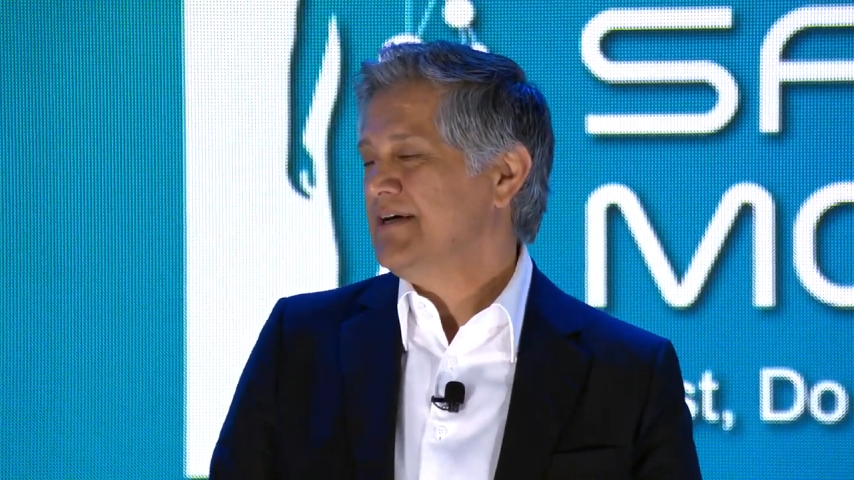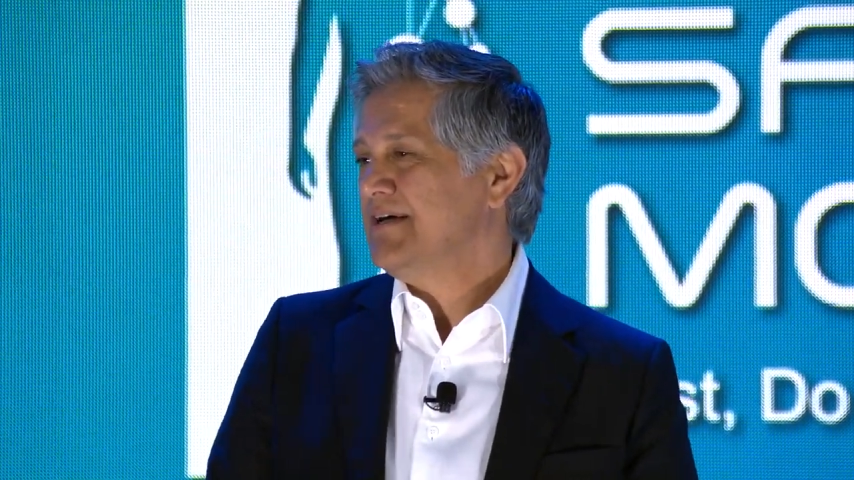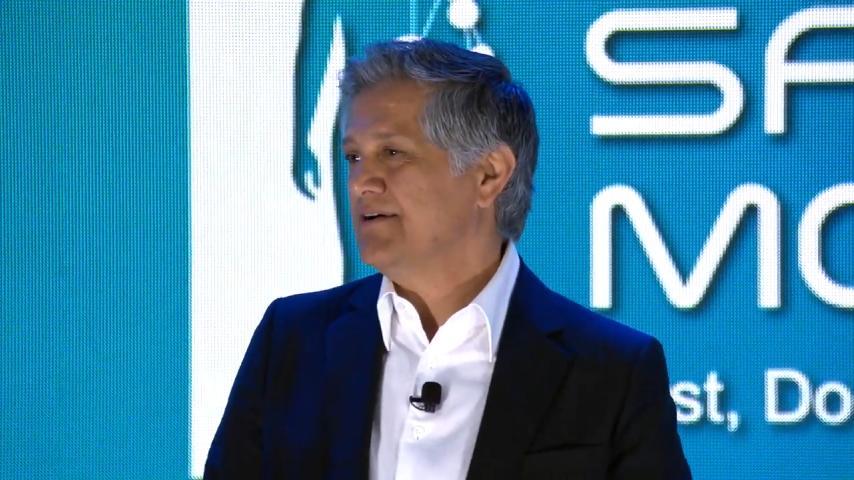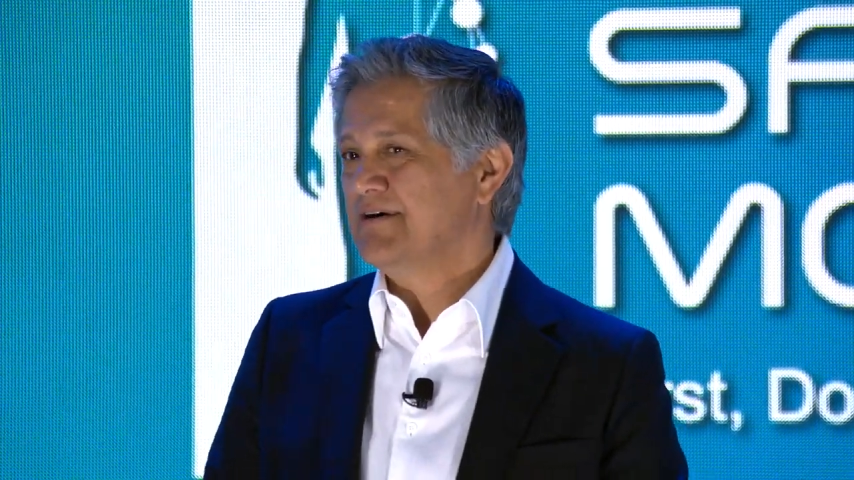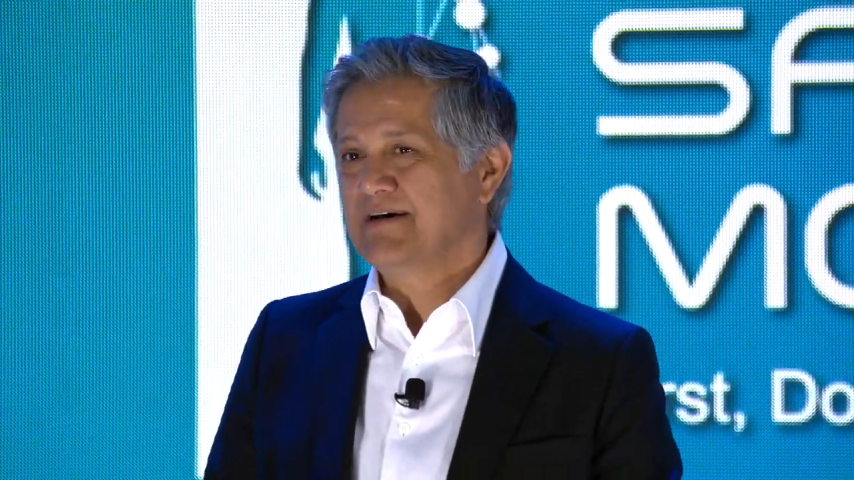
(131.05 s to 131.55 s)

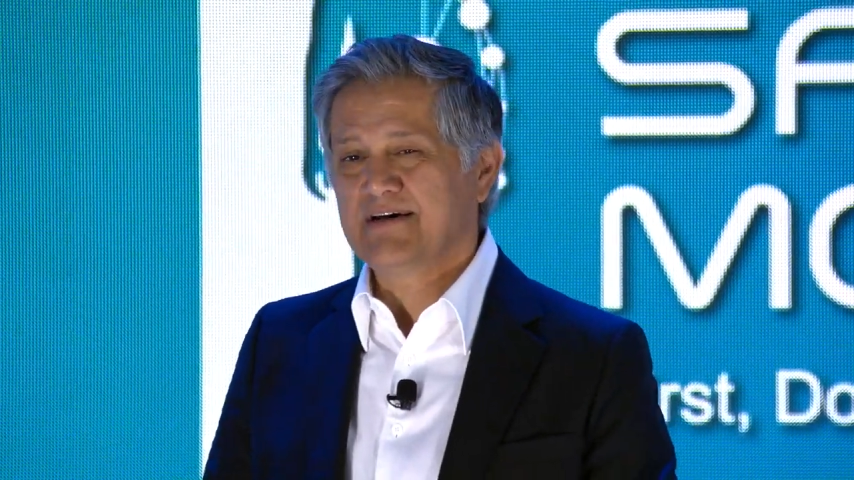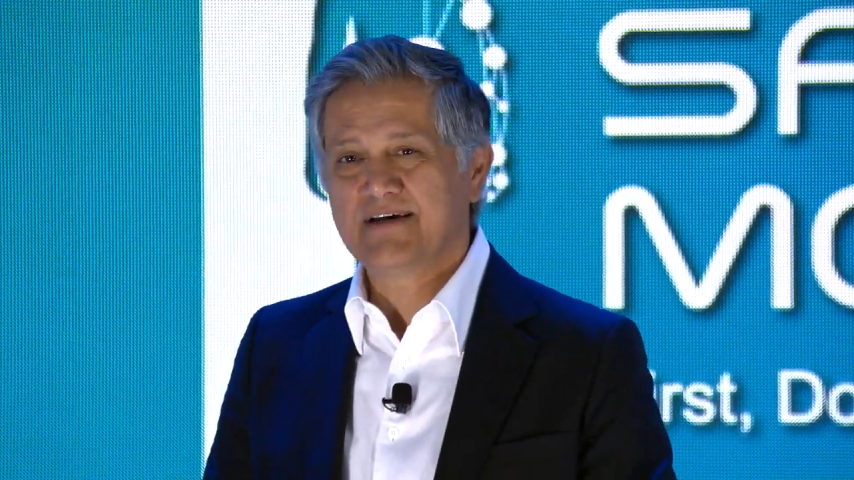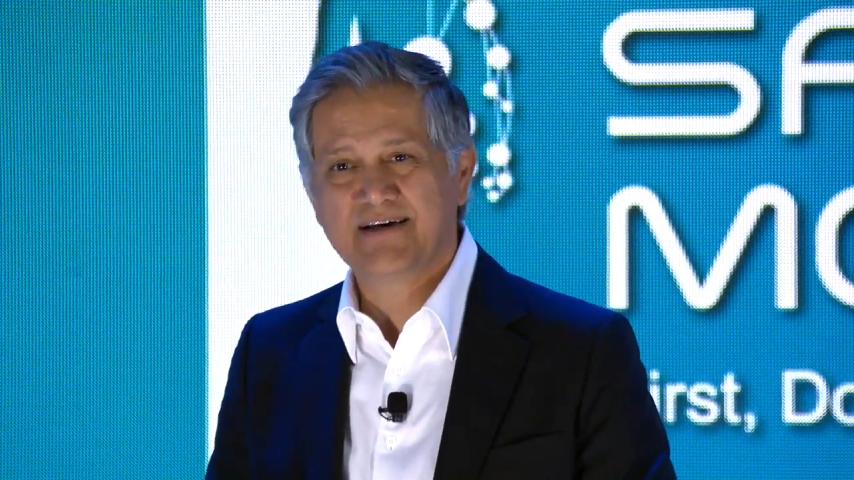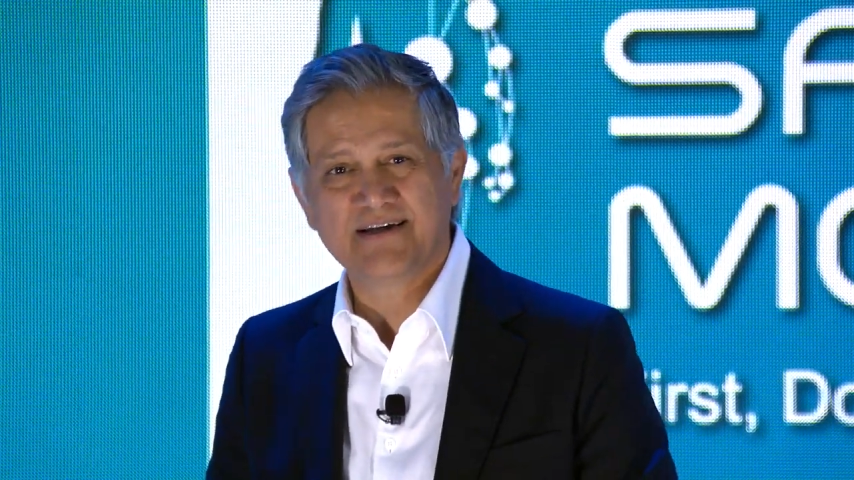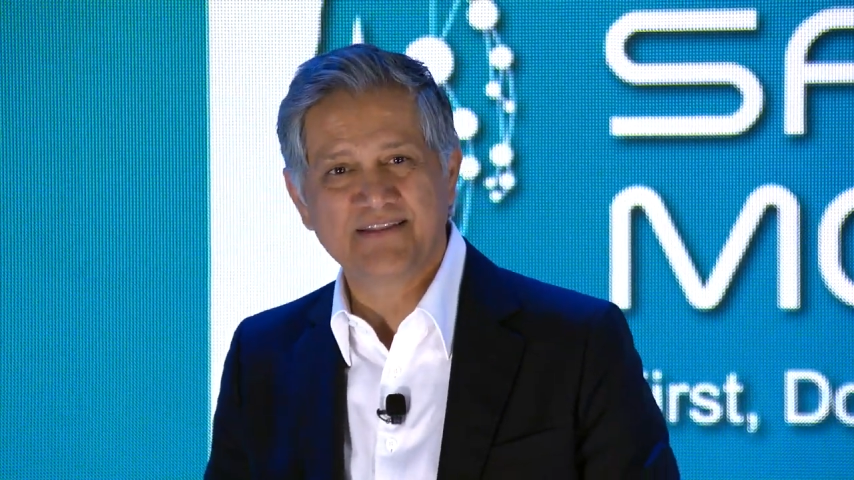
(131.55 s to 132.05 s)
You know,
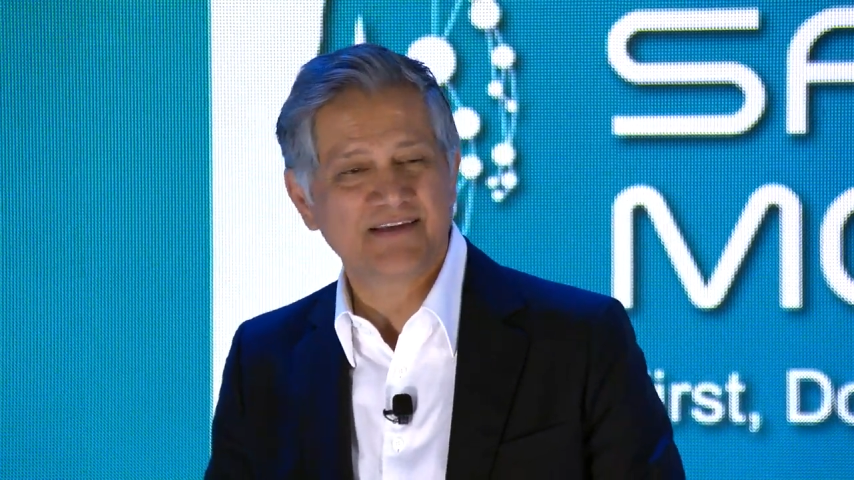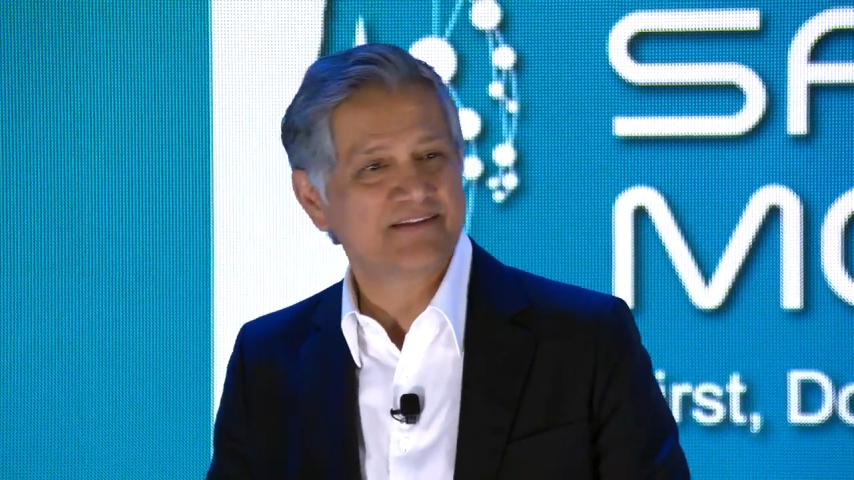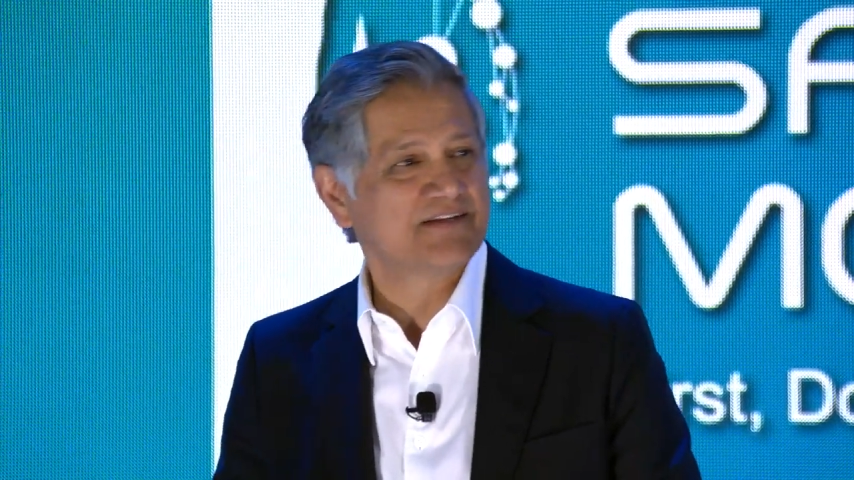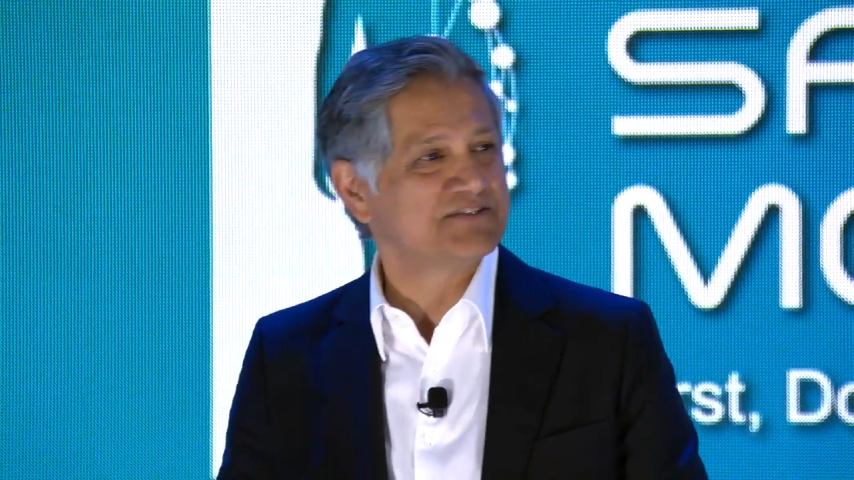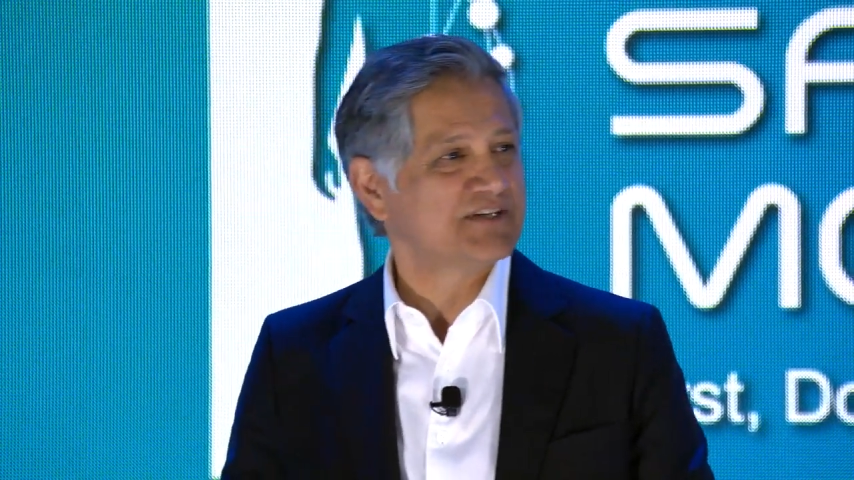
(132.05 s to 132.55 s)
I think
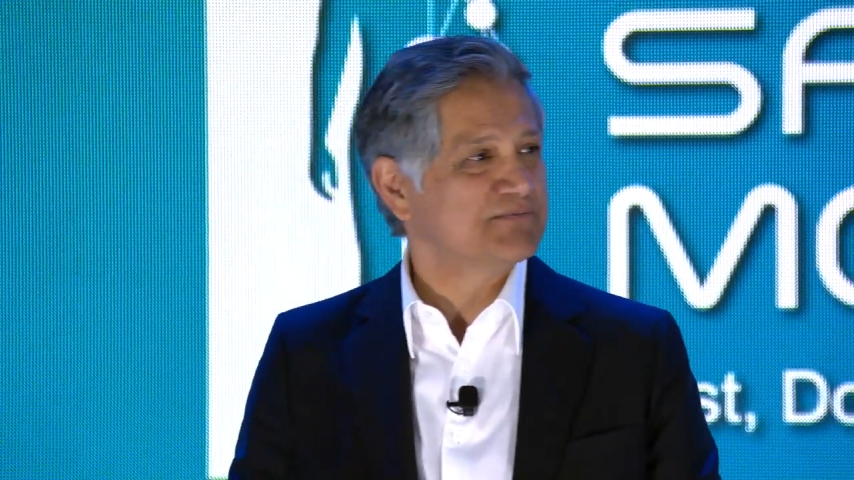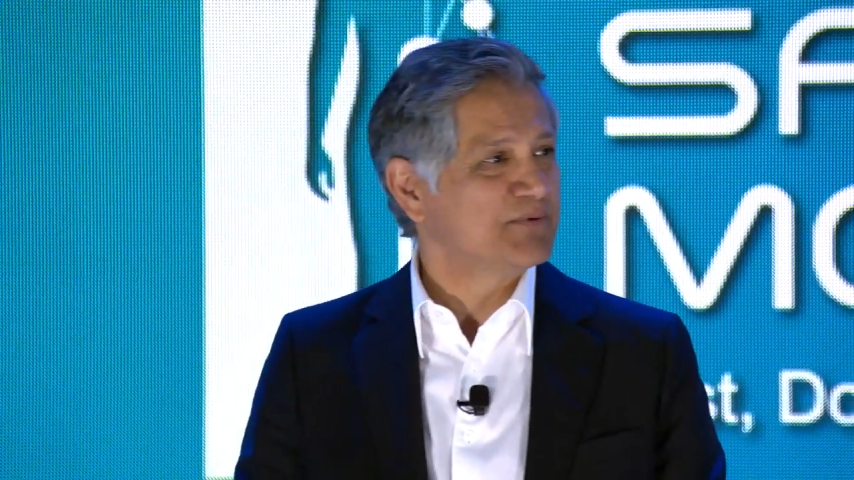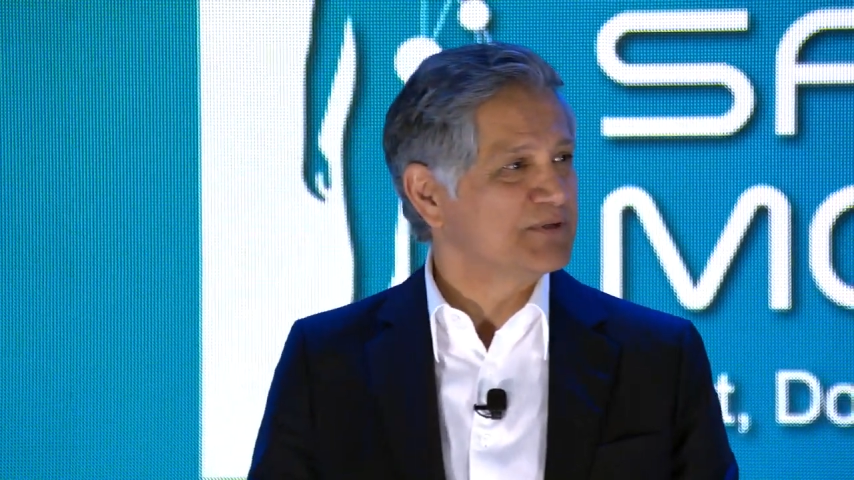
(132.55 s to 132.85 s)
they said when